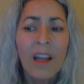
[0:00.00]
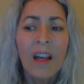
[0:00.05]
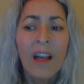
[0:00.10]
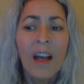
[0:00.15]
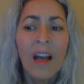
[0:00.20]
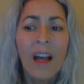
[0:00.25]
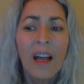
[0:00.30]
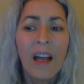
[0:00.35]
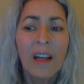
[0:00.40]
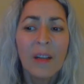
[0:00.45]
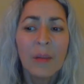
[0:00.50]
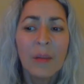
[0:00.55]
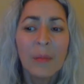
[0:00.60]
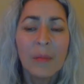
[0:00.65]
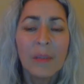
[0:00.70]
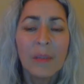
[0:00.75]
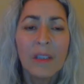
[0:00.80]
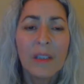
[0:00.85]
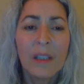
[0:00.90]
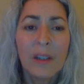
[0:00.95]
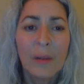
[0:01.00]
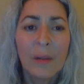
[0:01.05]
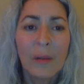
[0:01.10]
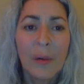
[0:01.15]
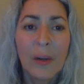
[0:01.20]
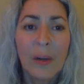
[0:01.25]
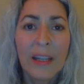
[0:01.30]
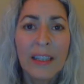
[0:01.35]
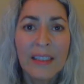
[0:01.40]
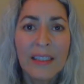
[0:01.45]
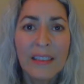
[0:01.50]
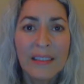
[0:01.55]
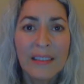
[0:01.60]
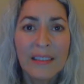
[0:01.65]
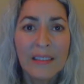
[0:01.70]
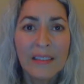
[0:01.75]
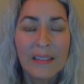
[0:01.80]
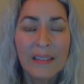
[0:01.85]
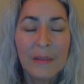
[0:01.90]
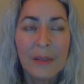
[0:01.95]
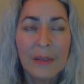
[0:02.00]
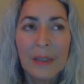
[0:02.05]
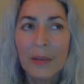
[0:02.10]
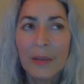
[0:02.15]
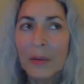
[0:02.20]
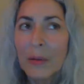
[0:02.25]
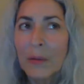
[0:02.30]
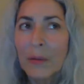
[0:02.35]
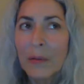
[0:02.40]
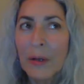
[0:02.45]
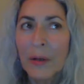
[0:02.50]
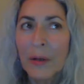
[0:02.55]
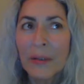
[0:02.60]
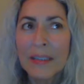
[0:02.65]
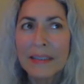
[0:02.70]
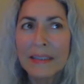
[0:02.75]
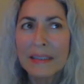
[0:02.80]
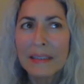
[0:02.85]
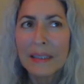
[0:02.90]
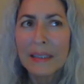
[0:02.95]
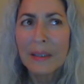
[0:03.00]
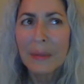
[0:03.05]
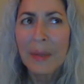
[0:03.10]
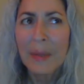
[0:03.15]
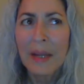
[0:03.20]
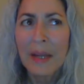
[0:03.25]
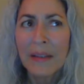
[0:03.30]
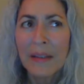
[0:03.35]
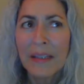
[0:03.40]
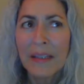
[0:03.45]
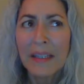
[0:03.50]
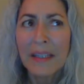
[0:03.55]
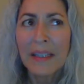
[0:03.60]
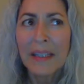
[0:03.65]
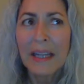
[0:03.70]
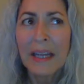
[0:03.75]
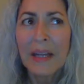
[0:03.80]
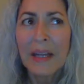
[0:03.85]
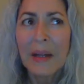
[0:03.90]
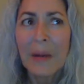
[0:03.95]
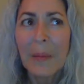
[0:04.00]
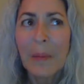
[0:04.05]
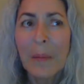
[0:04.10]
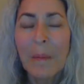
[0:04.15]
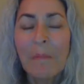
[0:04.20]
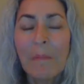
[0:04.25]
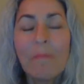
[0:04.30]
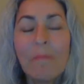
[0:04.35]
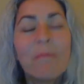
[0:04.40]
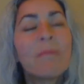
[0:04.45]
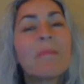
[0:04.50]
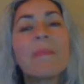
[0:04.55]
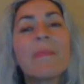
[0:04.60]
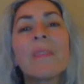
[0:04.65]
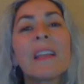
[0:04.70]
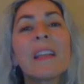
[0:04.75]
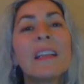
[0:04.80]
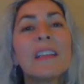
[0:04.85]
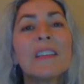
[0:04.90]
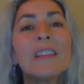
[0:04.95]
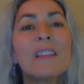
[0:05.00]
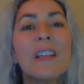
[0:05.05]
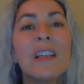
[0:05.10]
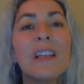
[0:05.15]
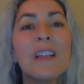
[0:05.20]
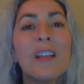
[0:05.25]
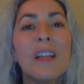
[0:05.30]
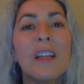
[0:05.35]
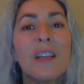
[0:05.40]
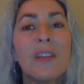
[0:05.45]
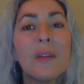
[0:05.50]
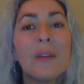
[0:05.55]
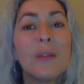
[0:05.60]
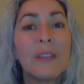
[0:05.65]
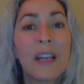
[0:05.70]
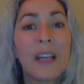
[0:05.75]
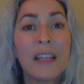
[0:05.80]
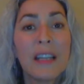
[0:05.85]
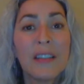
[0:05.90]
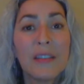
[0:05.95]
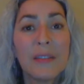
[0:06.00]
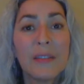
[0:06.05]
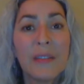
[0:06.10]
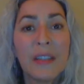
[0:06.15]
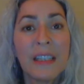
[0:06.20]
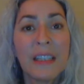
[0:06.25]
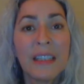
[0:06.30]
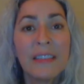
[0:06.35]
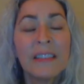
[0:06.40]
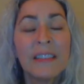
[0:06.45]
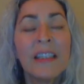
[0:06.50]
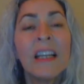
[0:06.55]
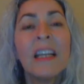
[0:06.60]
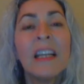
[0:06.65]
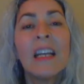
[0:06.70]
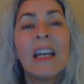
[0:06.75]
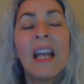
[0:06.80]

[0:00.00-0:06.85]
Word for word: uh, clairvoyant. I don't know if I already said telepathic, um, those kinds of things.